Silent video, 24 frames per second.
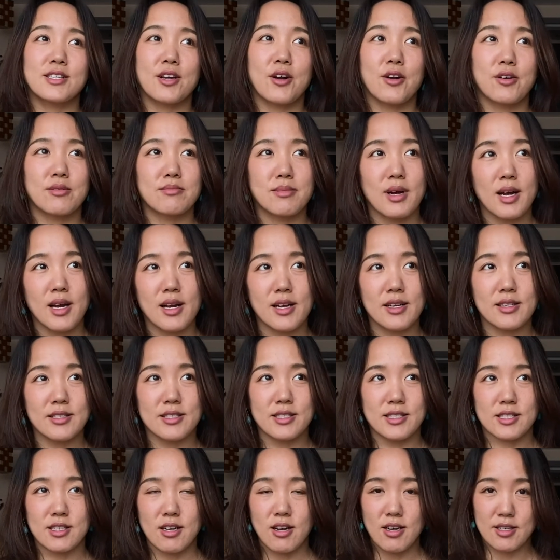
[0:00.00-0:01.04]
our mind
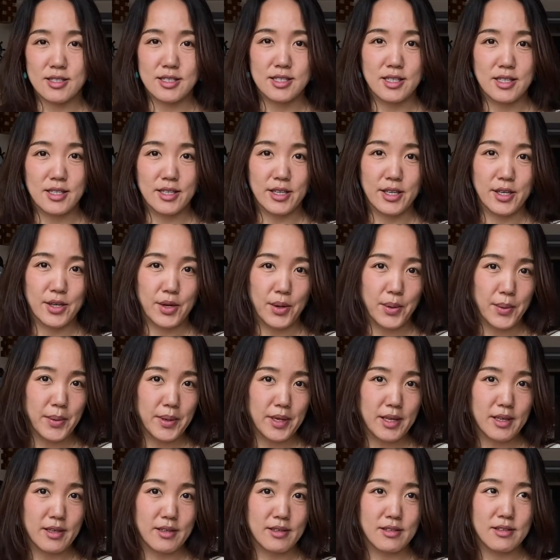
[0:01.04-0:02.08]
is constantly
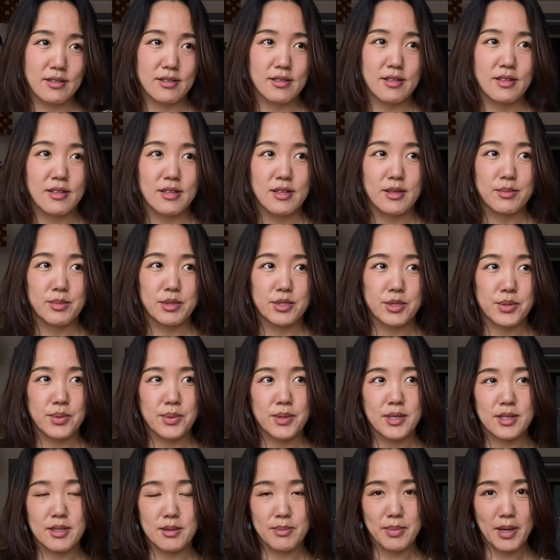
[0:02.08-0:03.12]
going
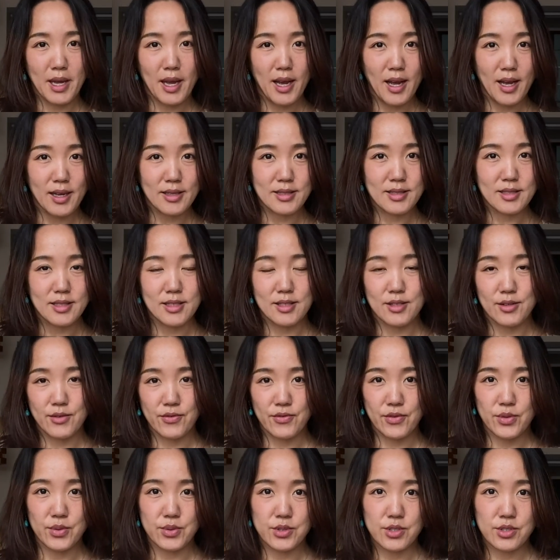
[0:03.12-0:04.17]
between the past and the
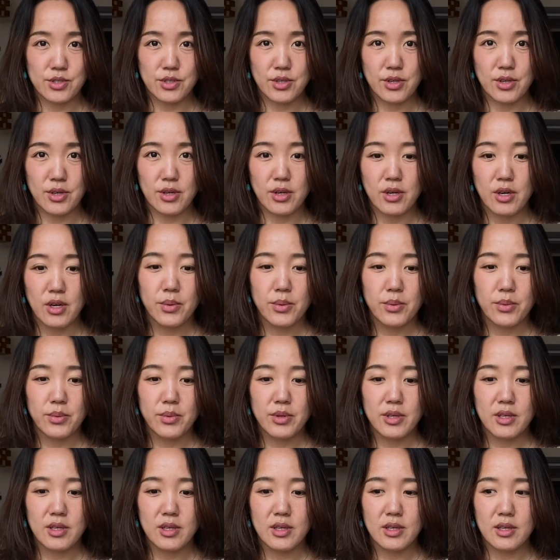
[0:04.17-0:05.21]
future,
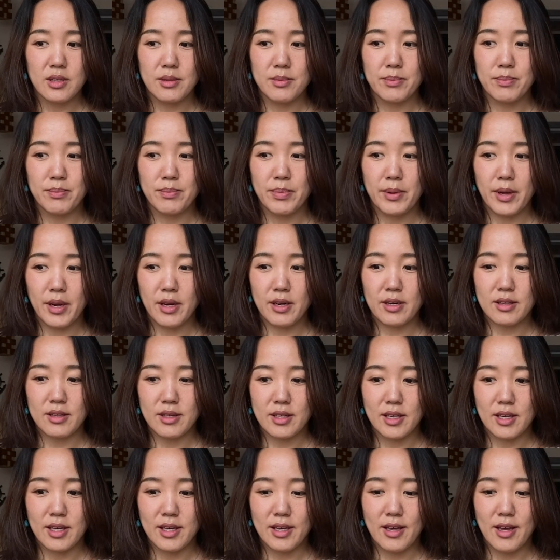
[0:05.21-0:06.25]
we
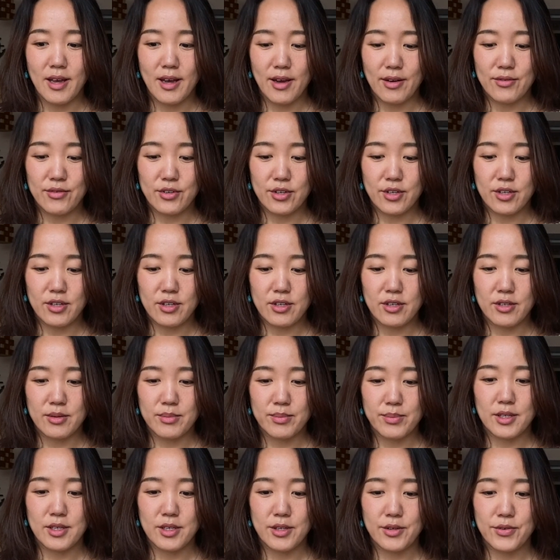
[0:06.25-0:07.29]
barely ever
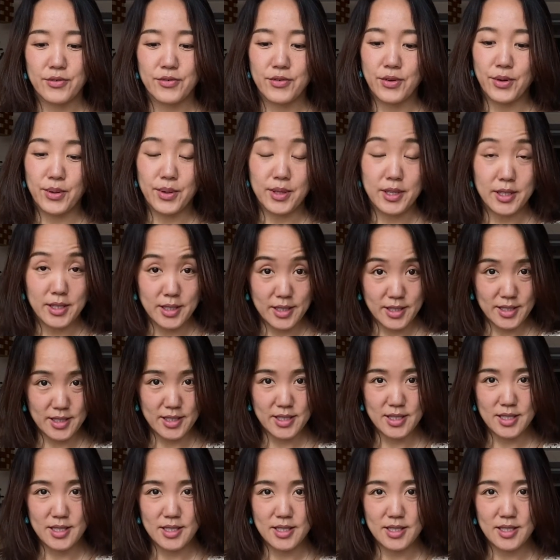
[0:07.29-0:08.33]

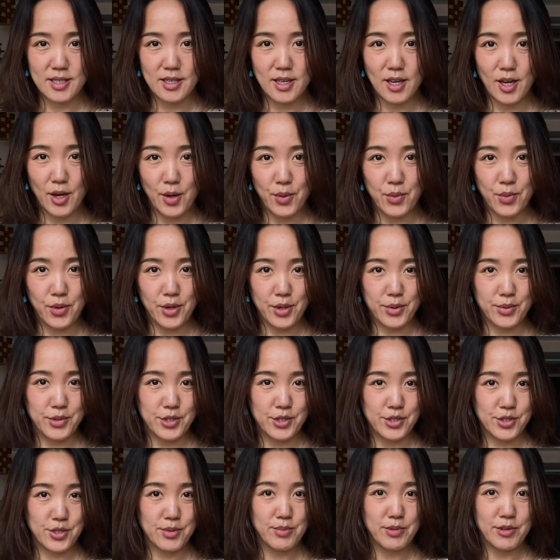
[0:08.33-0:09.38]
focus on where we
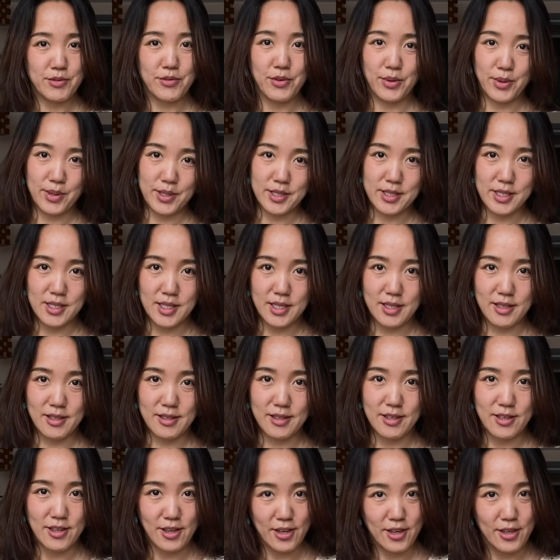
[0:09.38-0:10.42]
should be focusing
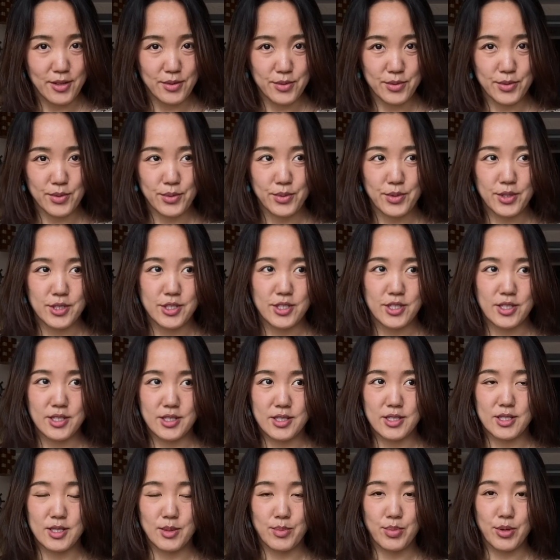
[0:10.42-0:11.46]
on, which is
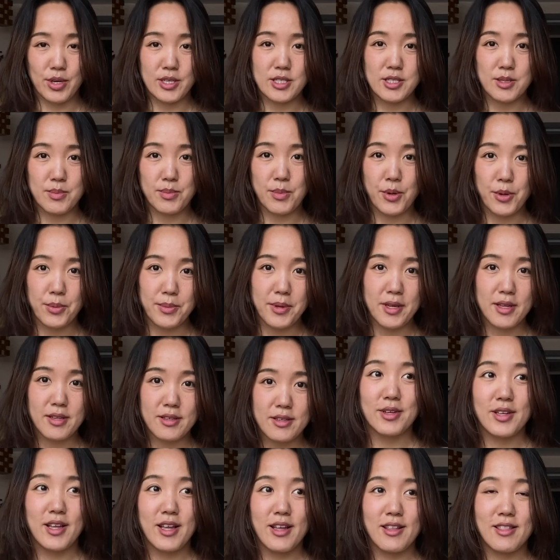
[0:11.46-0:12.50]
the present moment.
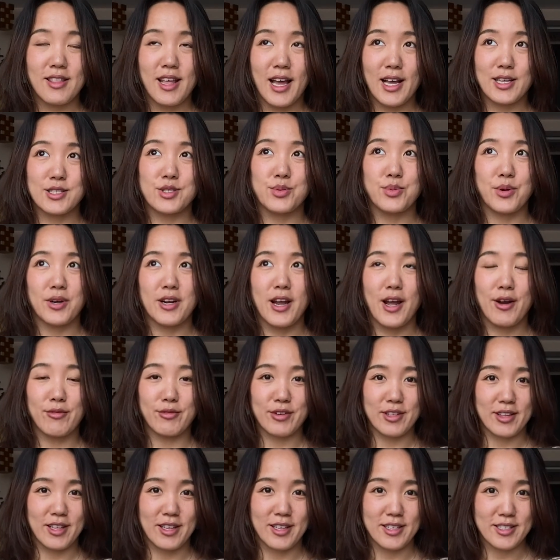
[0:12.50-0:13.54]
And that's where
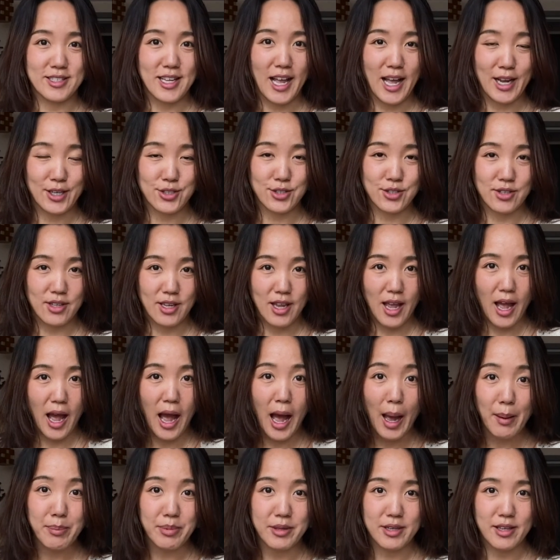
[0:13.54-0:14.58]
everything is actually
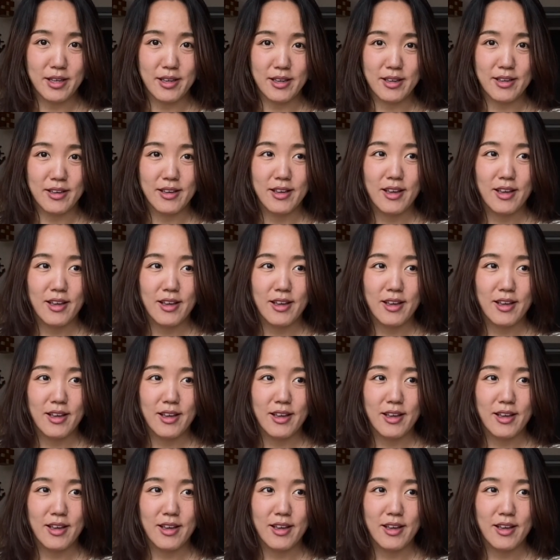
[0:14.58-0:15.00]
happening.